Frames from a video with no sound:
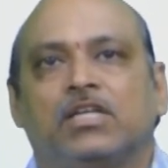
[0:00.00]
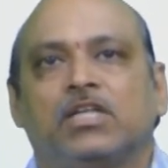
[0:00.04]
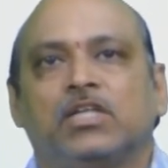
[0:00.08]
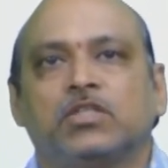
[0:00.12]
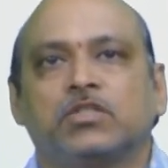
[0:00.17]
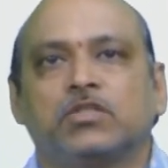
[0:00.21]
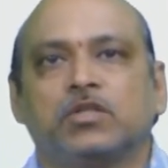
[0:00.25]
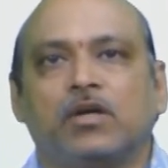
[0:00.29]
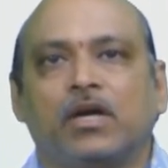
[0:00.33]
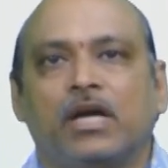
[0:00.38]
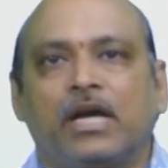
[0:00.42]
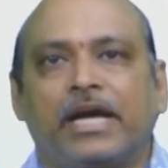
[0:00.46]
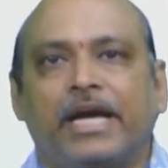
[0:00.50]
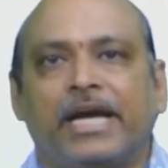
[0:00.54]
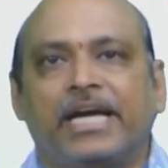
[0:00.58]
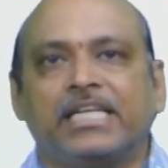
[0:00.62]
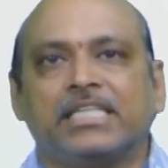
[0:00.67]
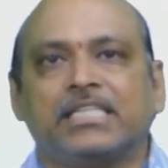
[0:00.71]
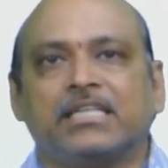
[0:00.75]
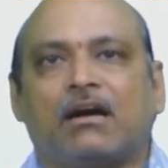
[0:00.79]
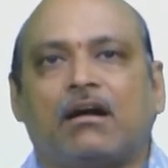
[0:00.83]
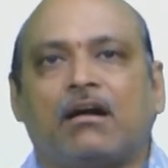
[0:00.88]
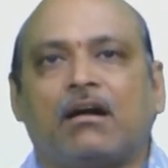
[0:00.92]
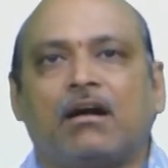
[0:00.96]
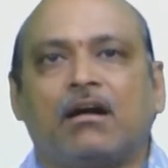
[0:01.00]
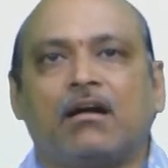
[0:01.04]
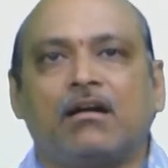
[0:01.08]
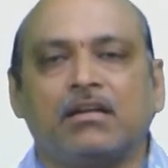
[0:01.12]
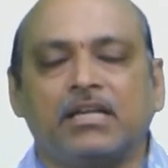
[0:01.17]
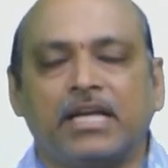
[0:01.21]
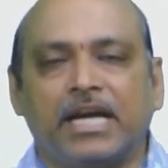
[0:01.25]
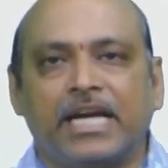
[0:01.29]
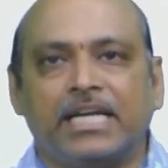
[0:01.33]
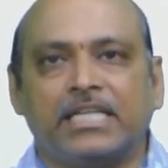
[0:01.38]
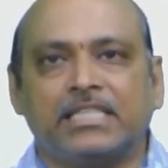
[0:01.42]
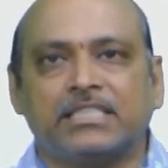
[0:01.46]
So, on
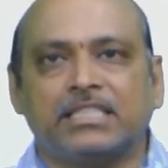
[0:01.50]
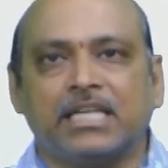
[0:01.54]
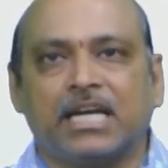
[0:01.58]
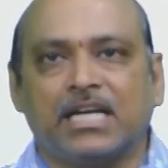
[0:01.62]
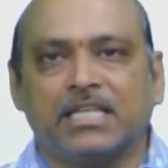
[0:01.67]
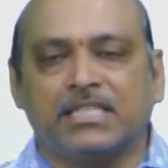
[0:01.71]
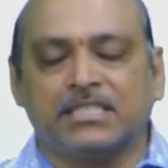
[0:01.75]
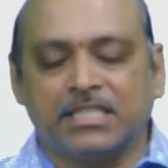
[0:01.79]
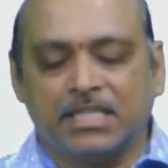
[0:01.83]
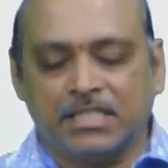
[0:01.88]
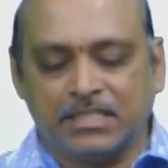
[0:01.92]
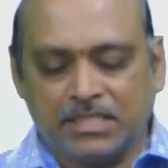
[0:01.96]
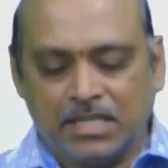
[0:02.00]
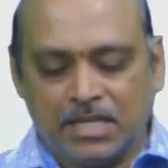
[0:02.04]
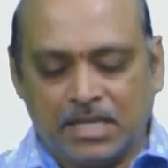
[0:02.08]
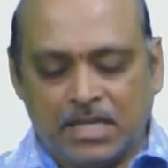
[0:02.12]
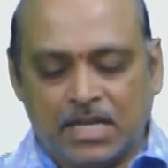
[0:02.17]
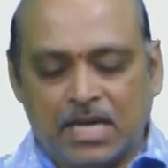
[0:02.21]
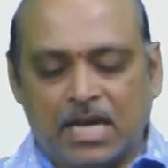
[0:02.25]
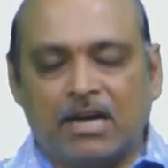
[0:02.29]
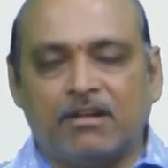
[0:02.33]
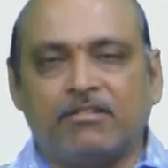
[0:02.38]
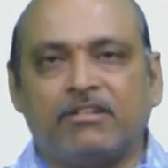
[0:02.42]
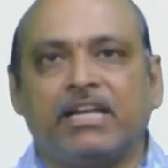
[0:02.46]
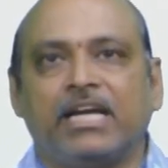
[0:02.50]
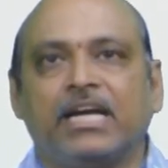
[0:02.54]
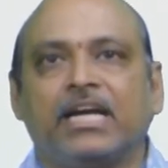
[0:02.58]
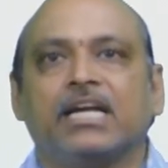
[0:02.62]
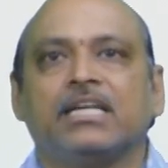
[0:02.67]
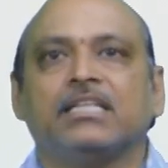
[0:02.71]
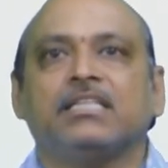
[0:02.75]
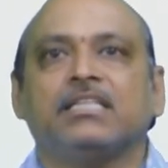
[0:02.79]
x-axis, I have taken the